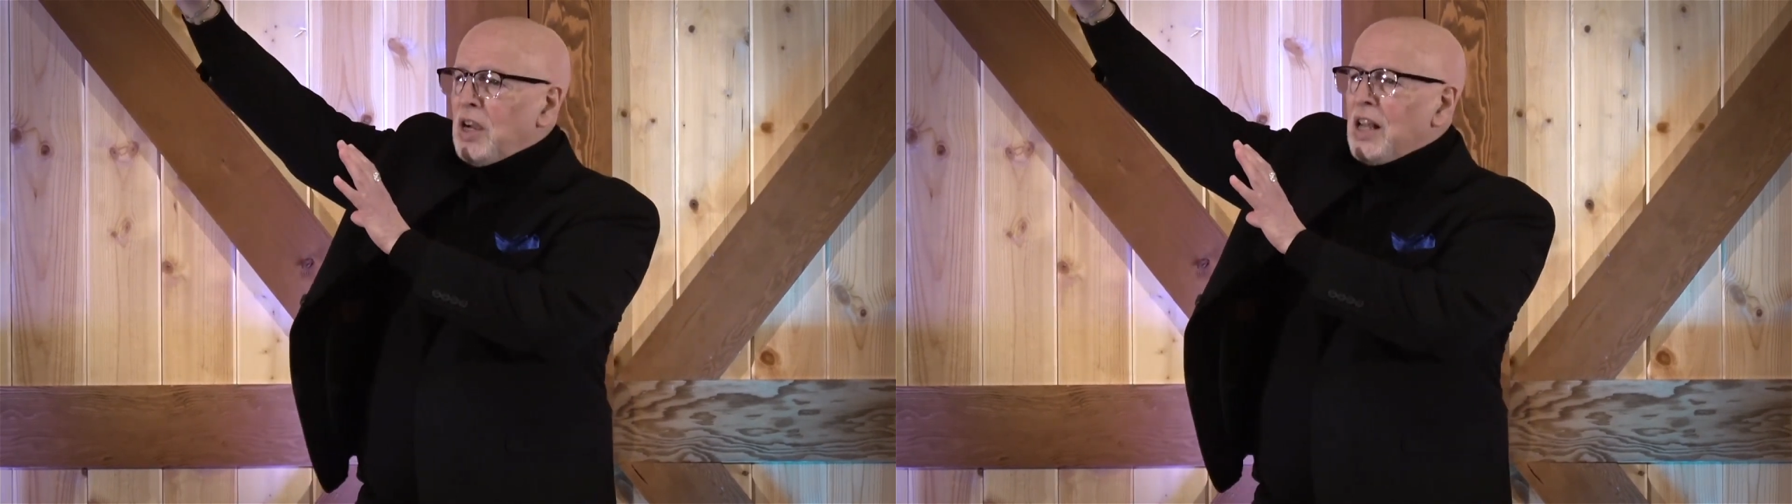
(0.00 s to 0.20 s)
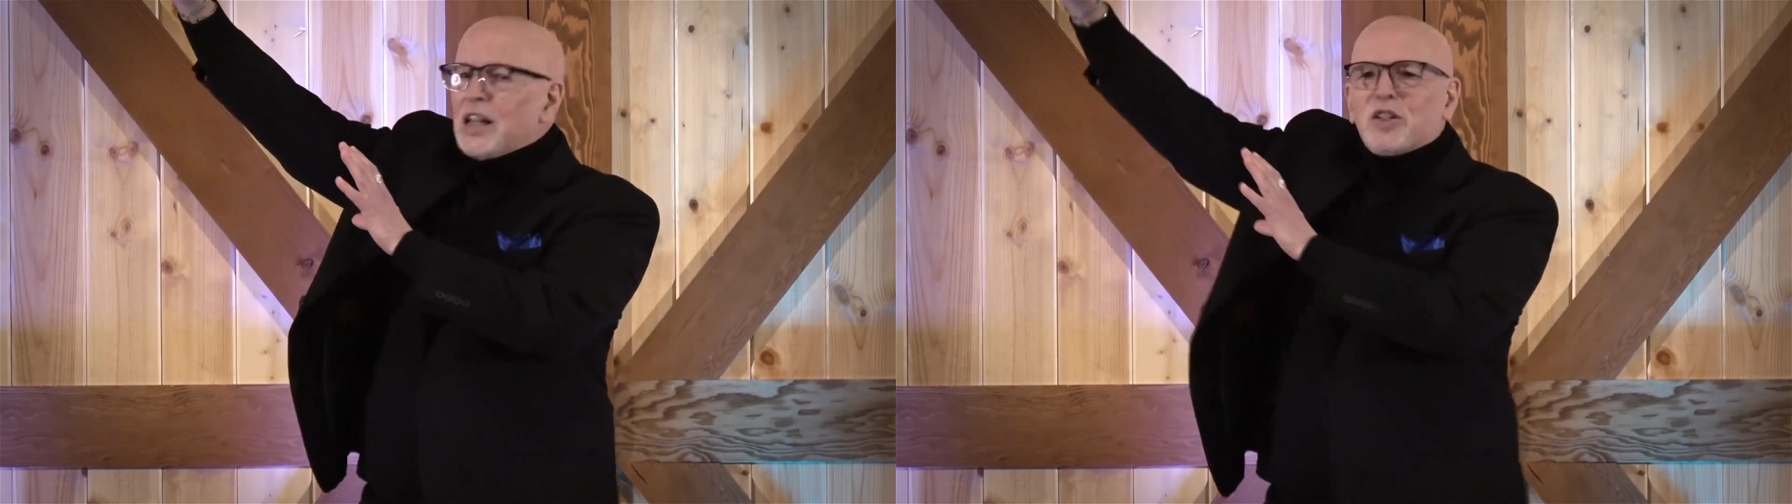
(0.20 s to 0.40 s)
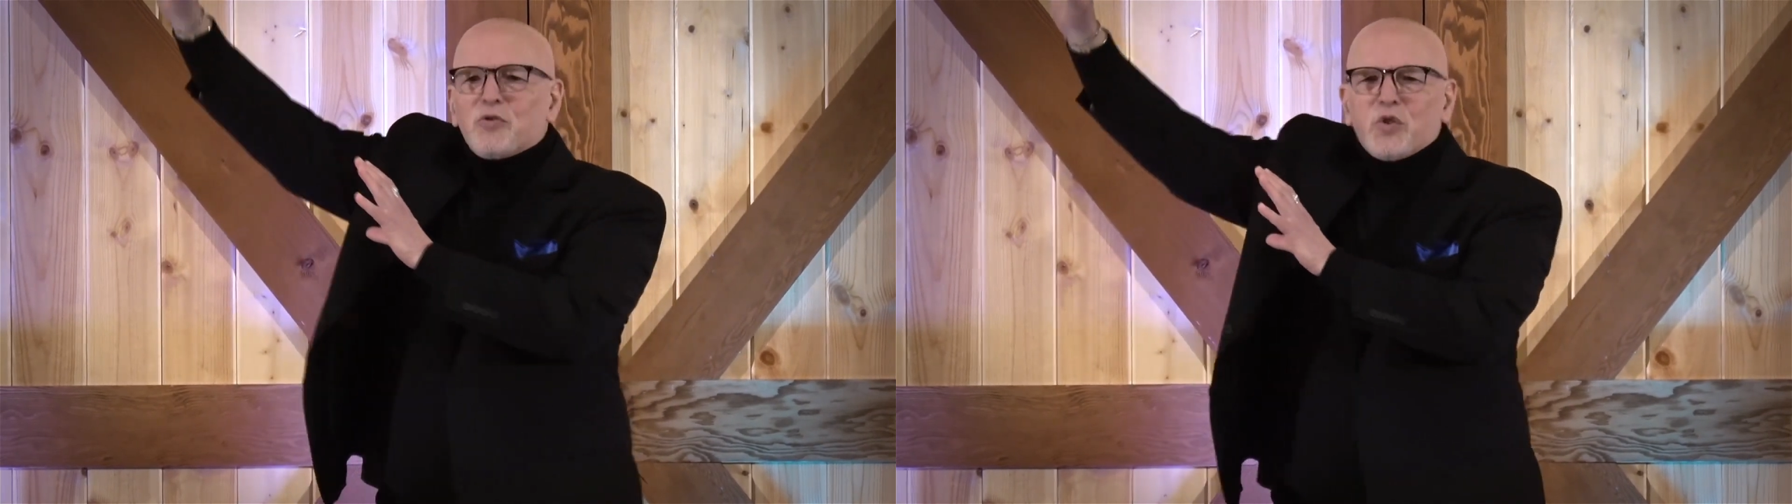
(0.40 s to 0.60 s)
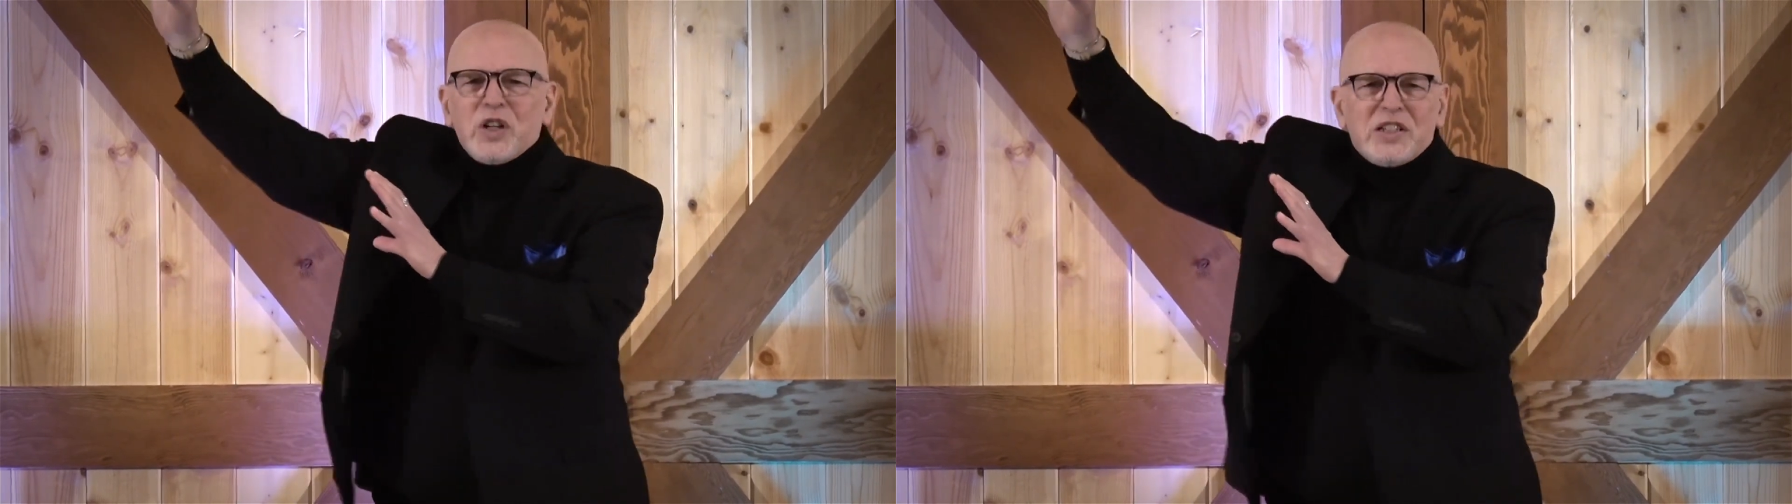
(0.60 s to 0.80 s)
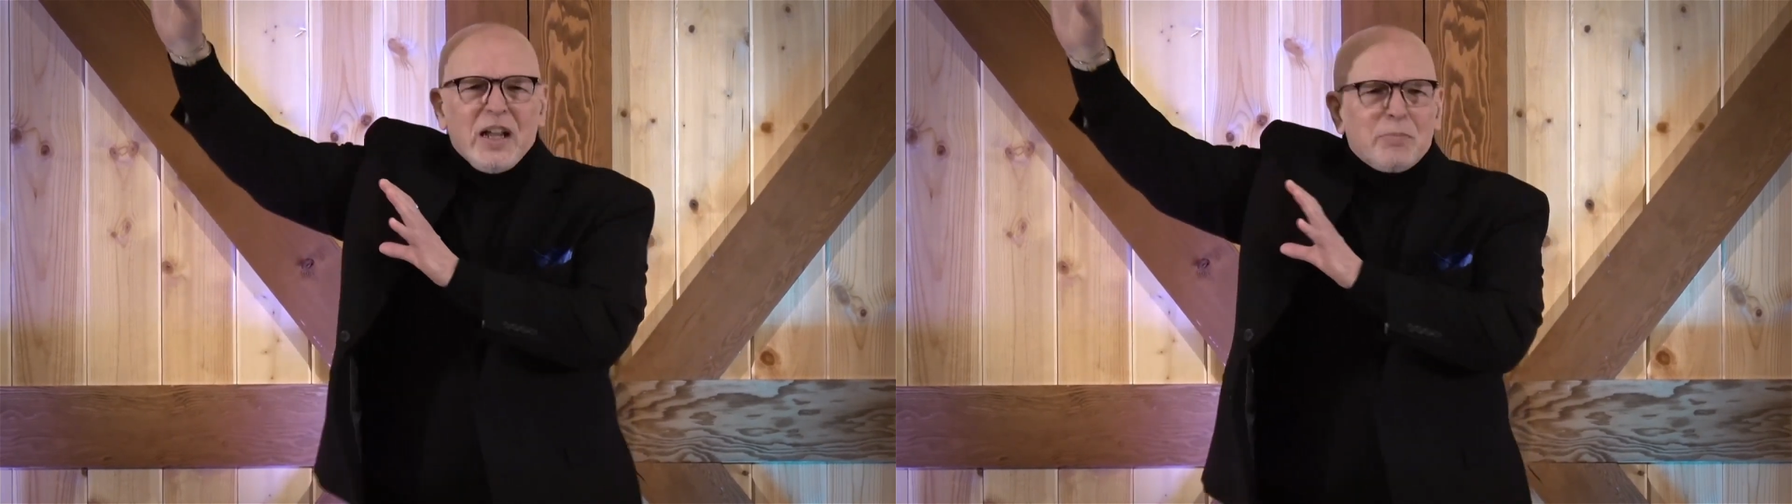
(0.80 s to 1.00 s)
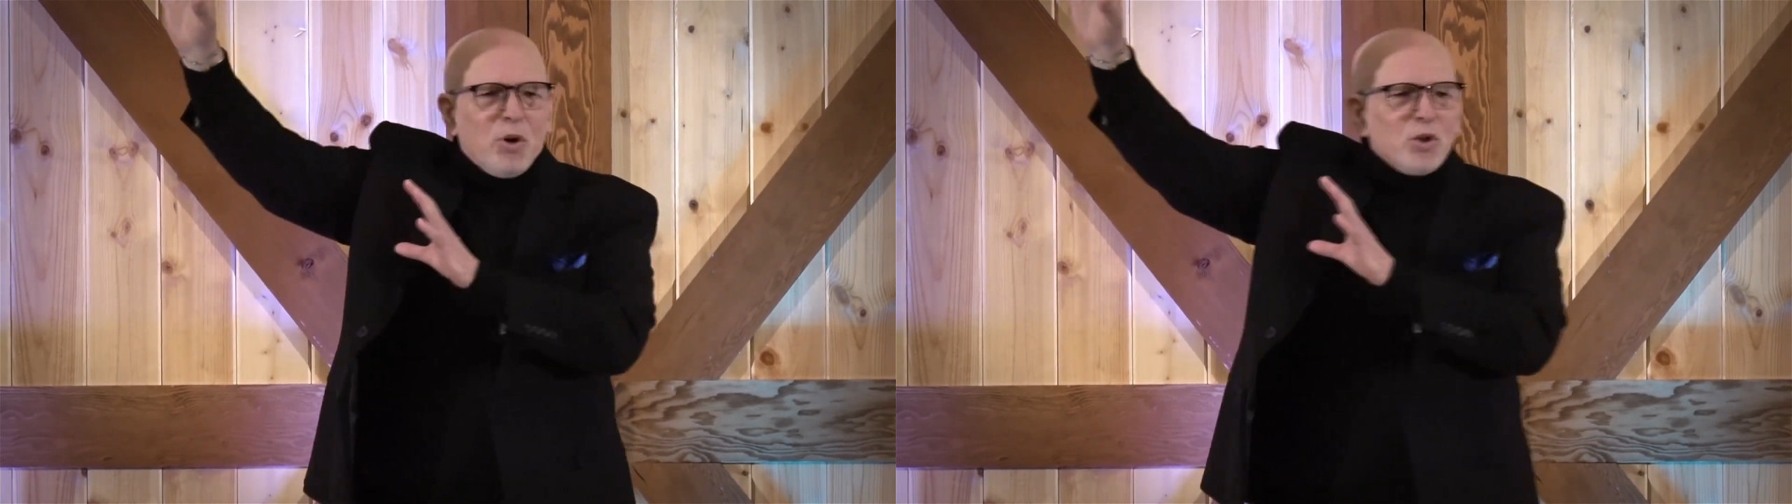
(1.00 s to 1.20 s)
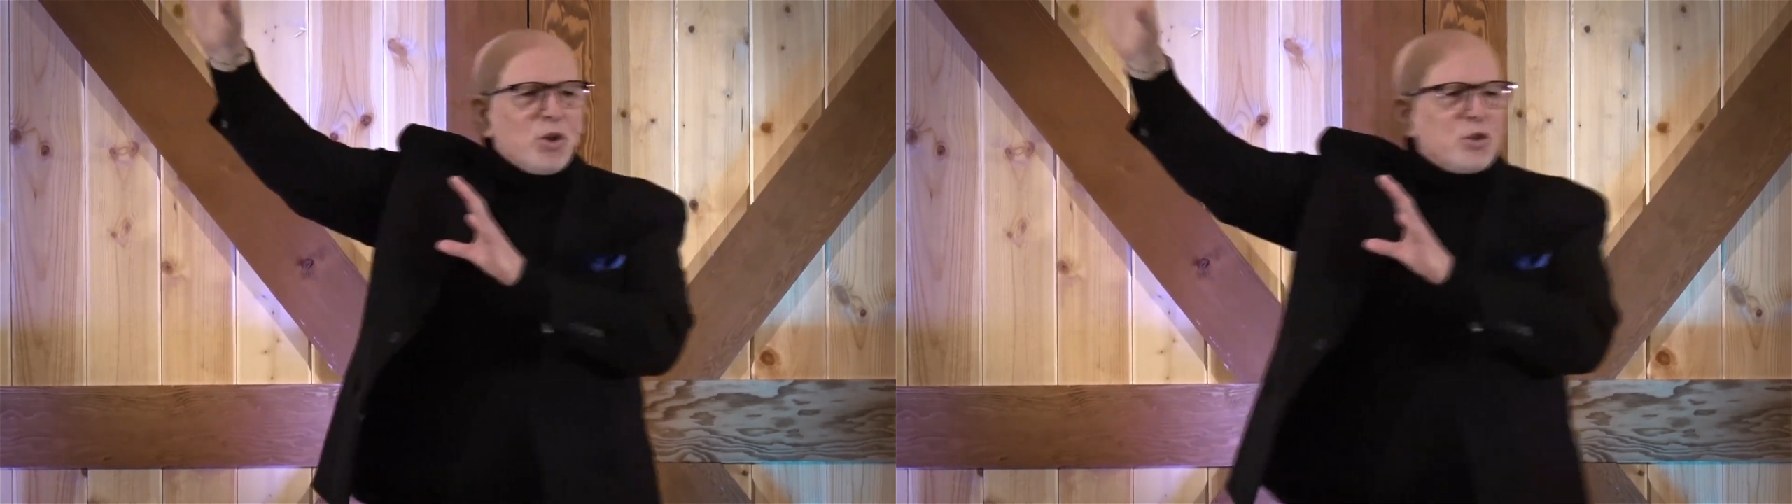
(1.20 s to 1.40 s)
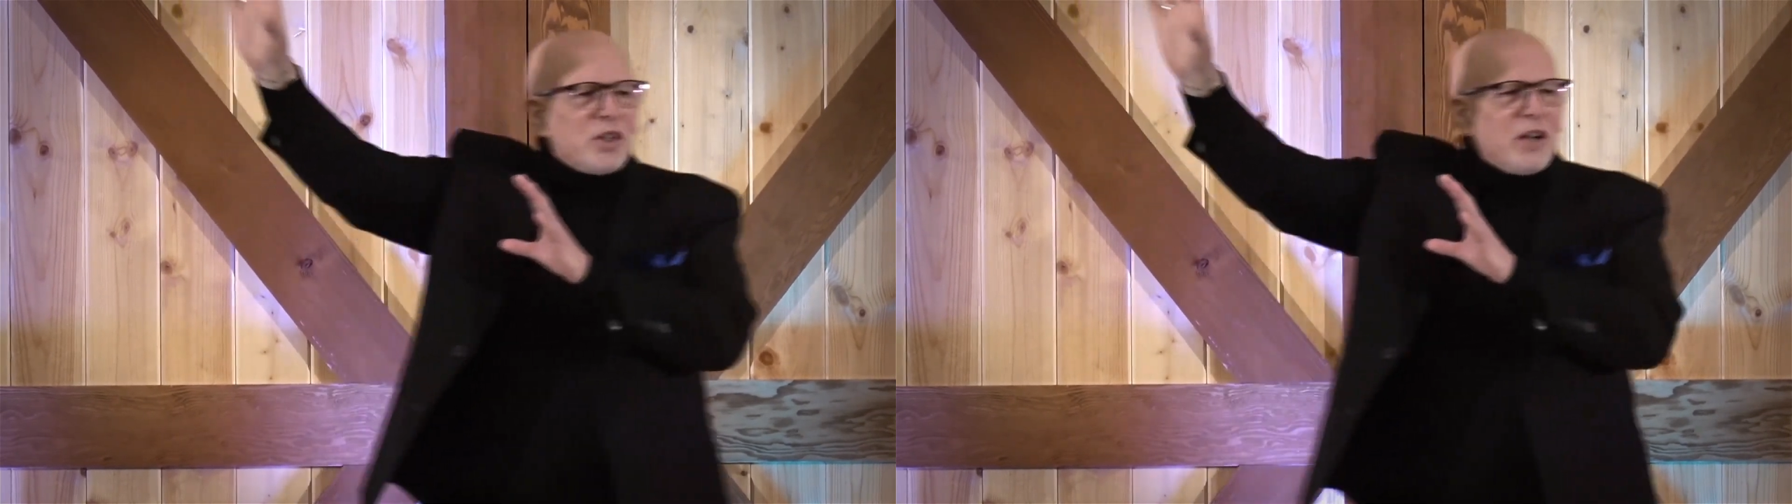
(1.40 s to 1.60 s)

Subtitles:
Let's freeze that bulldozer